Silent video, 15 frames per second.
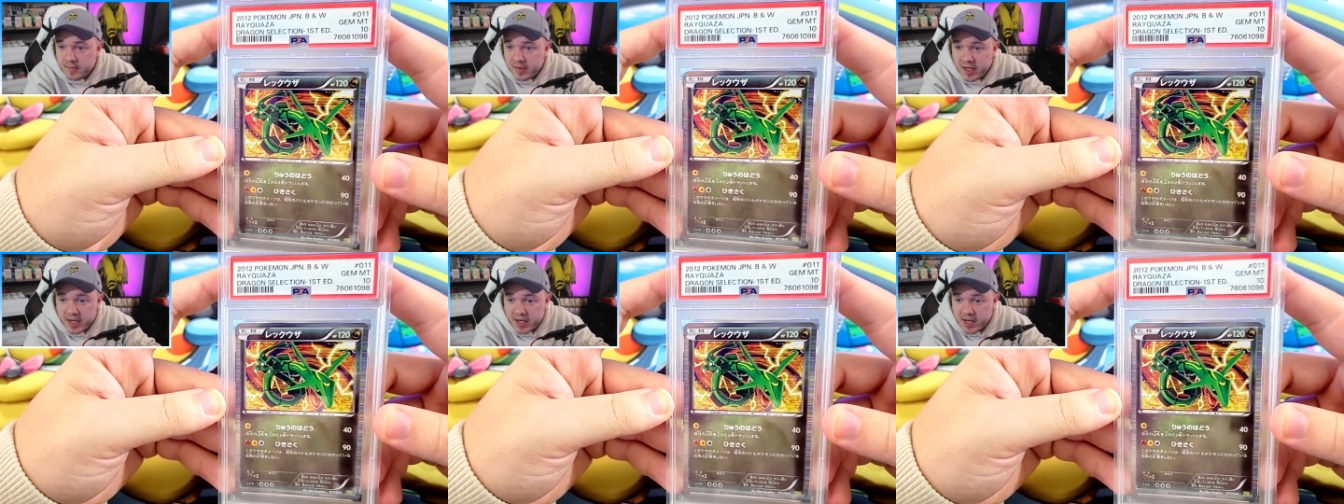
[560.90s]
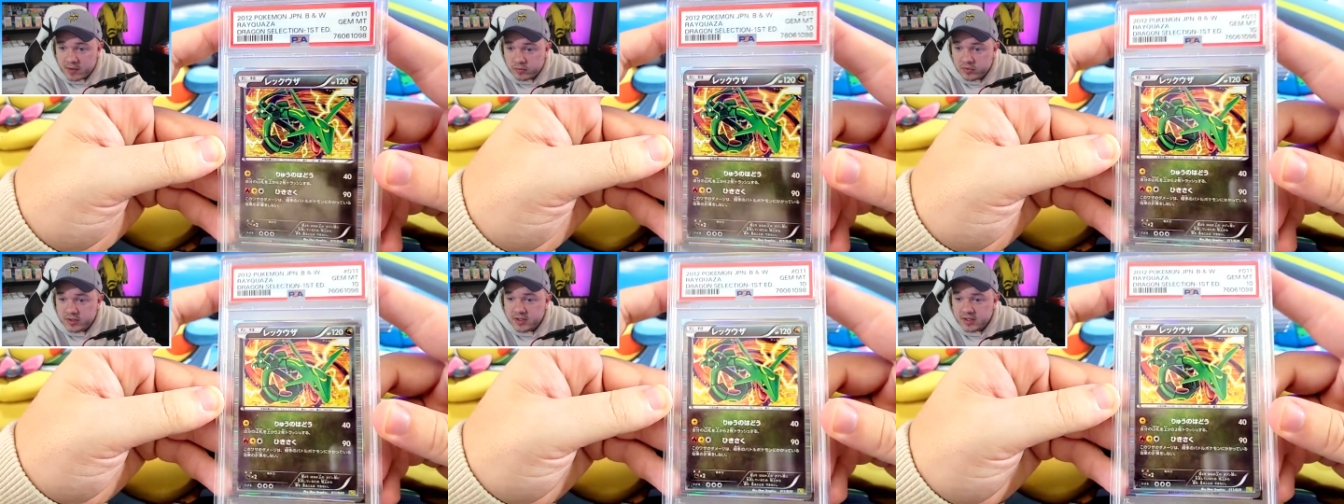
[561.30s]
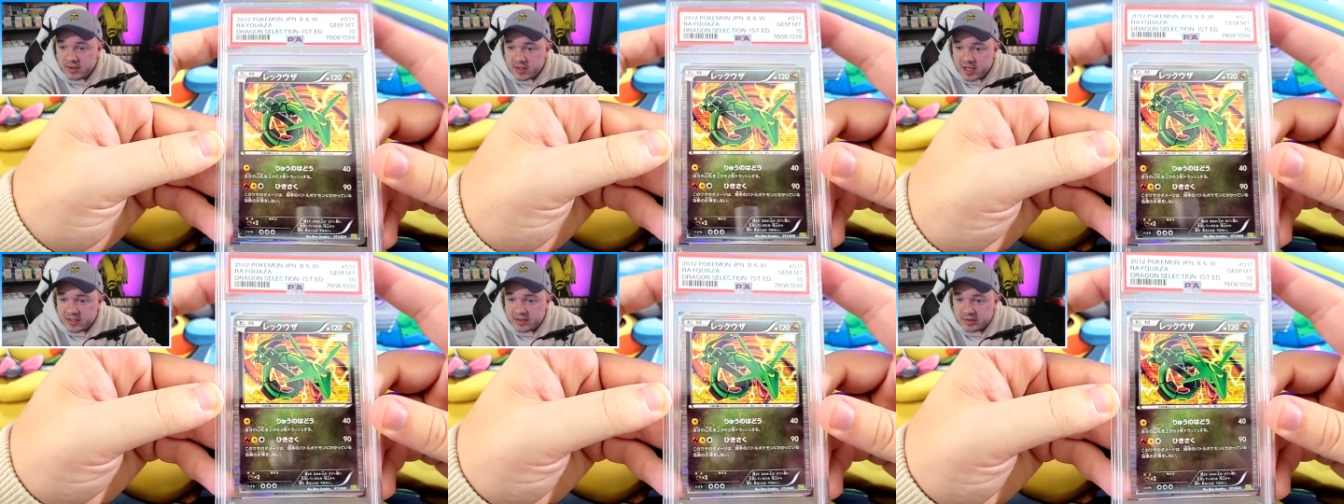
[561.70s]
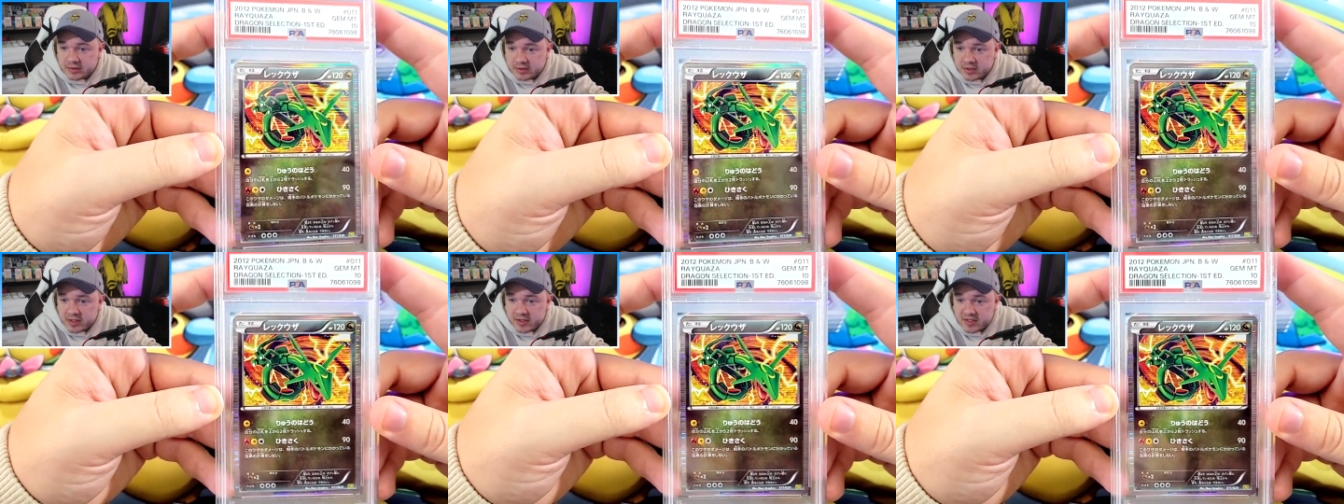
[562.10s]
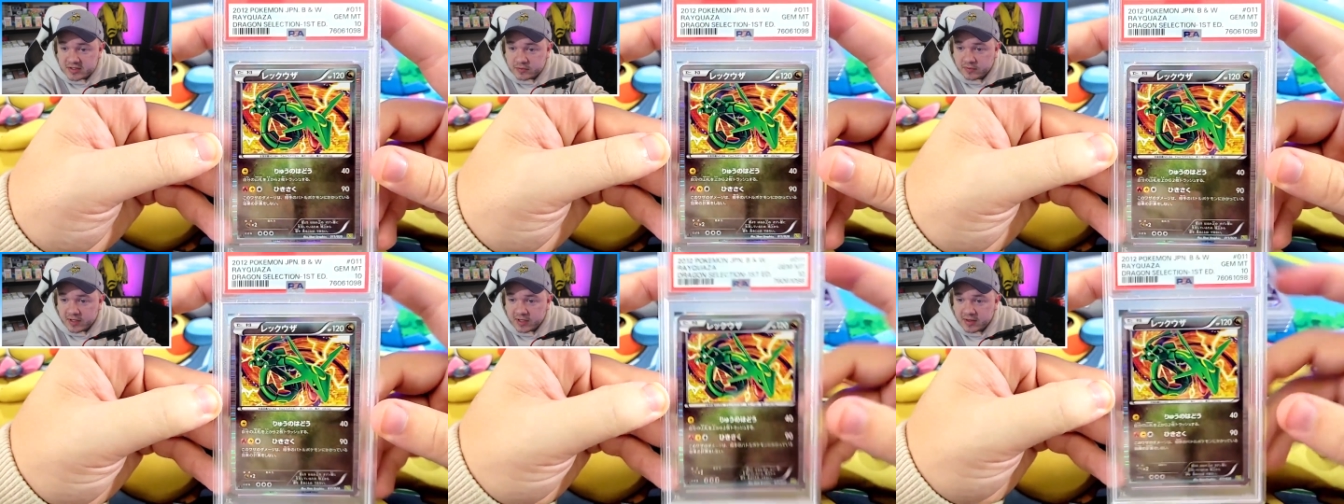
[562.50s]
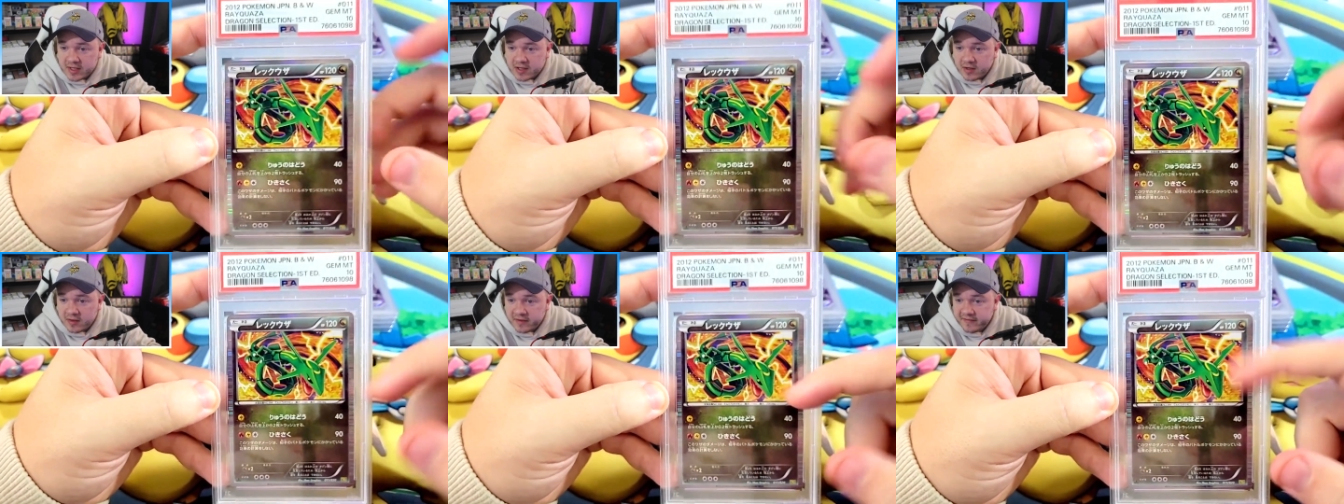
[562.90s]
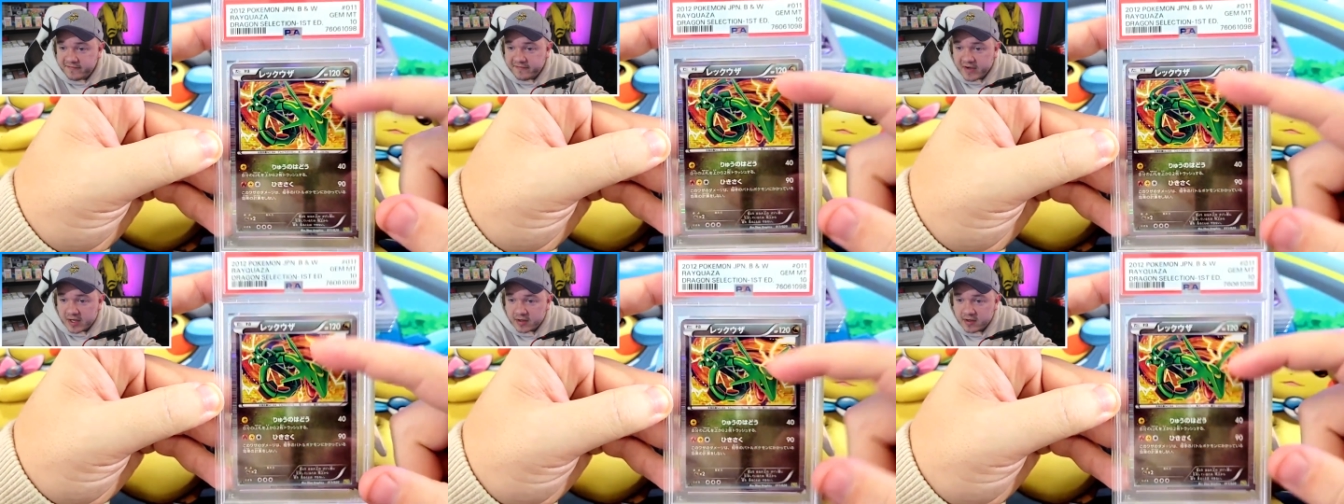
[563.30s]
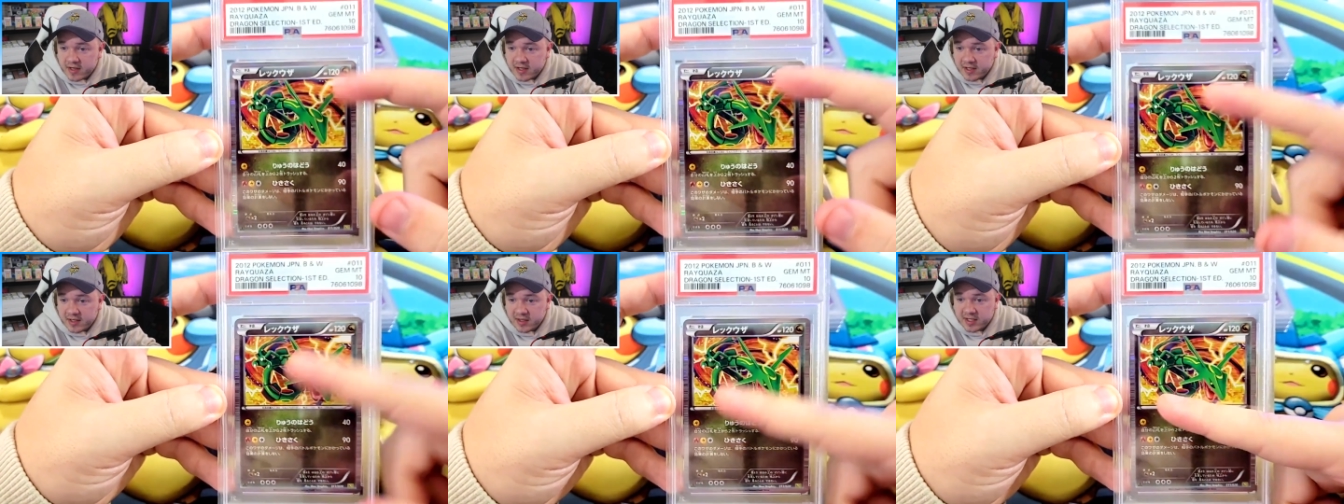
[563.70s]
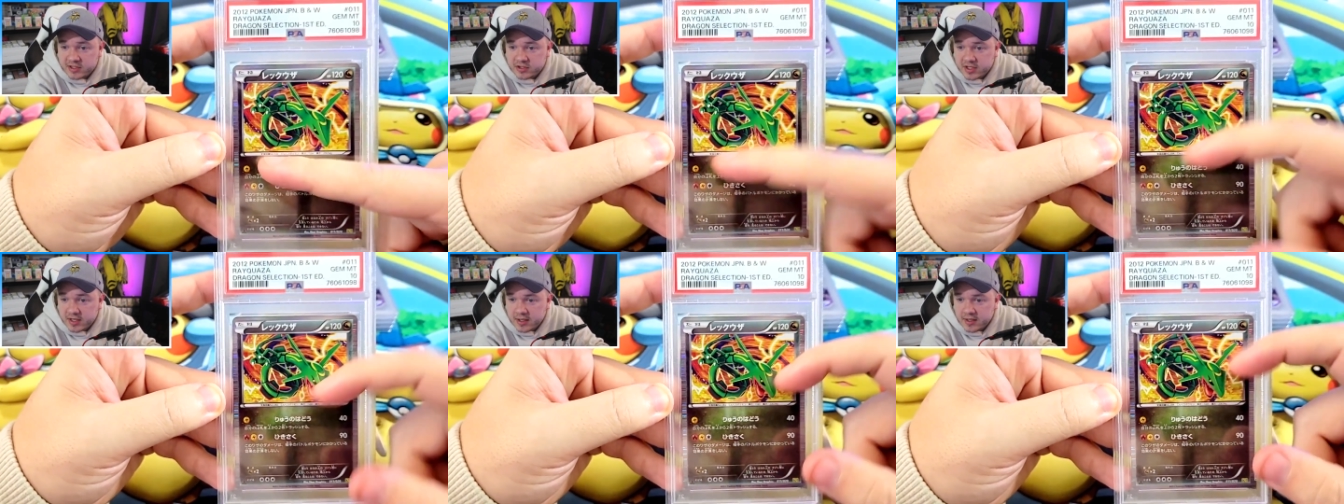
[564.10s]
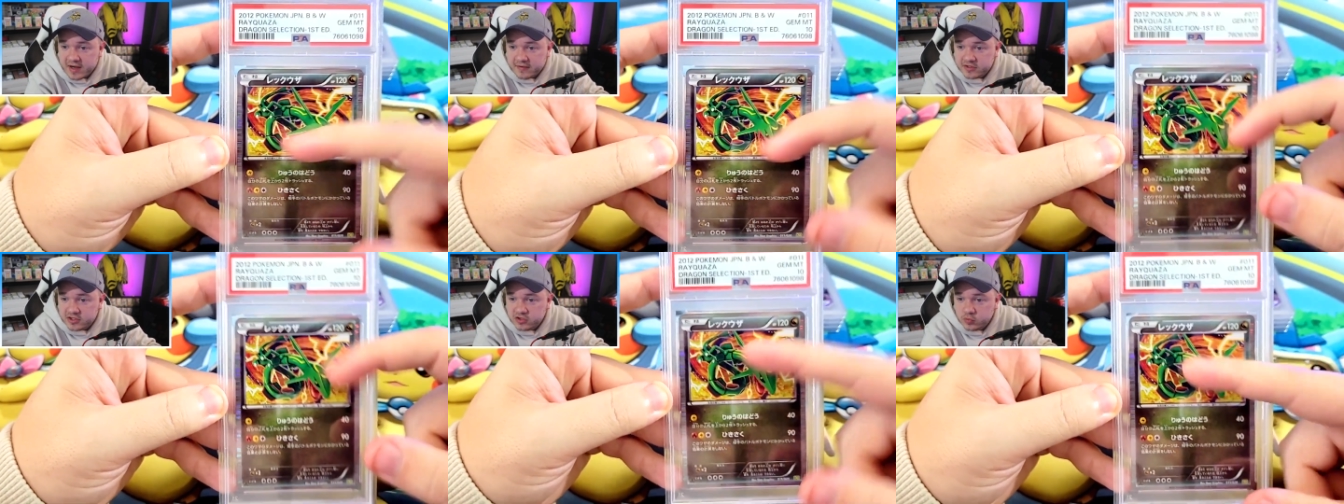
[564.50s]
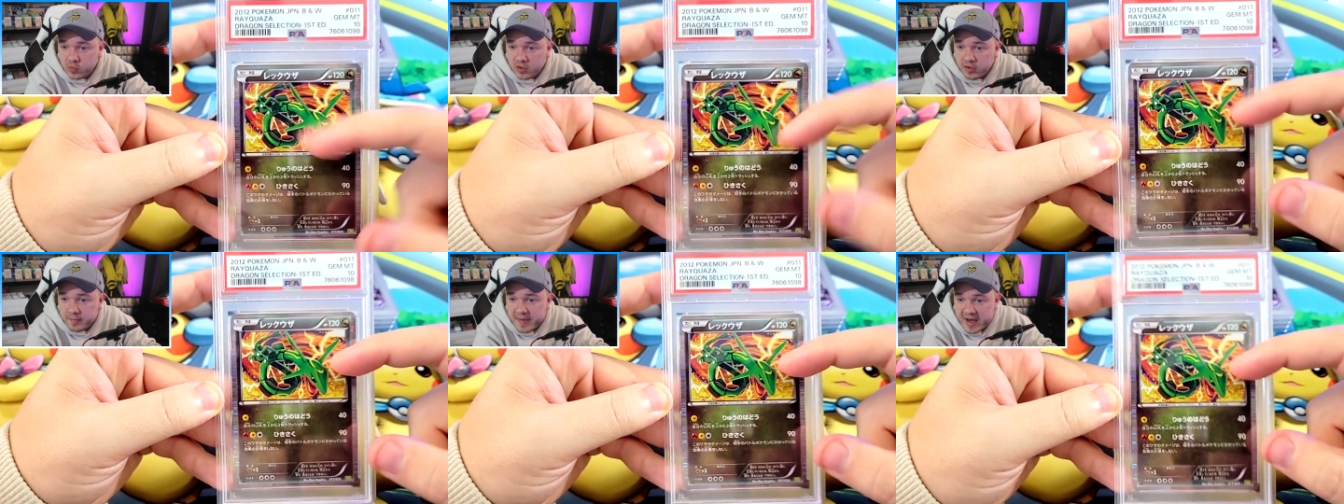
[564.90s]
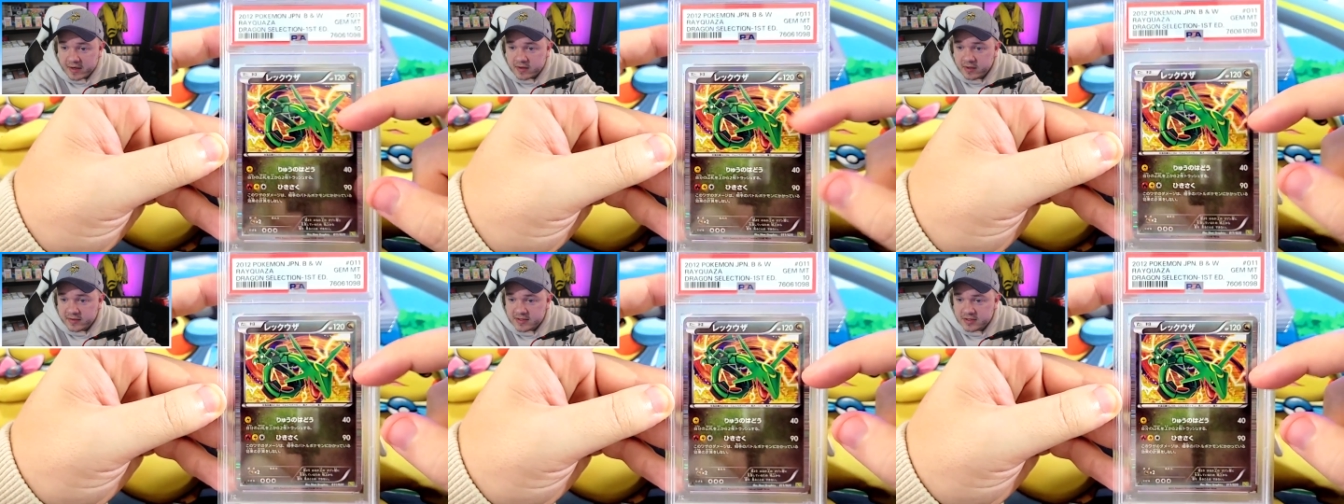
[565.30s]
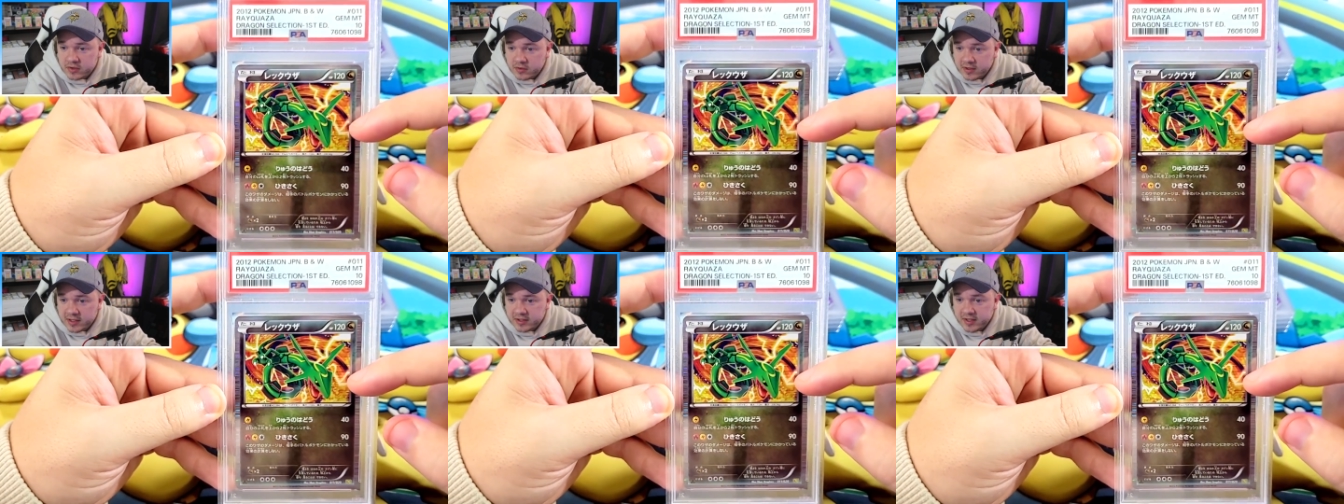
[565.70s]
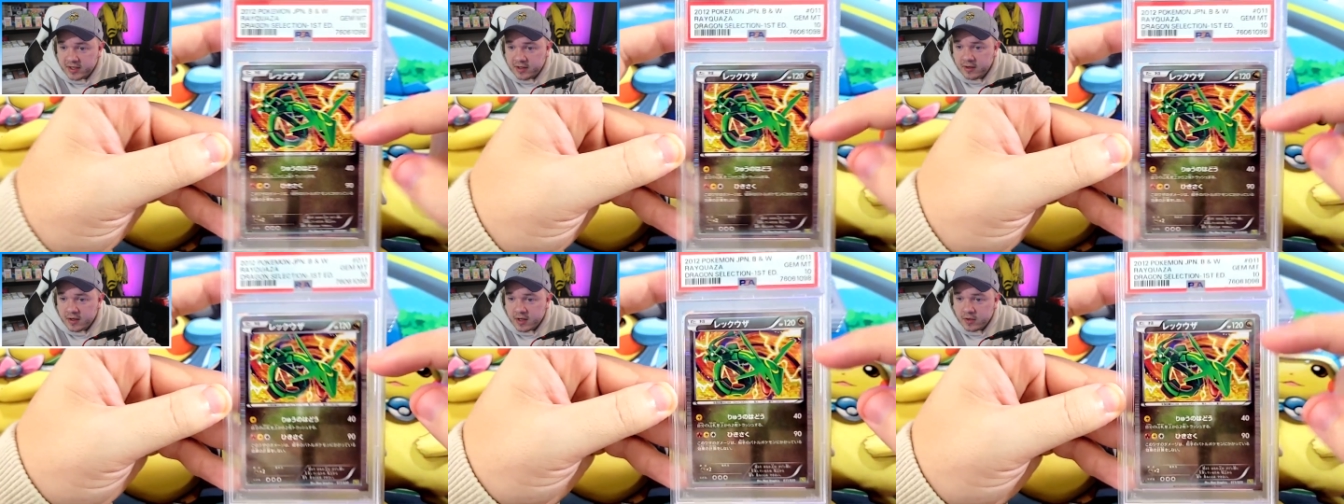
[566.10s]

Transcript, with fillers: but I really like the look of this one. I like all the fiery and electric kind of swirl background that's going on there.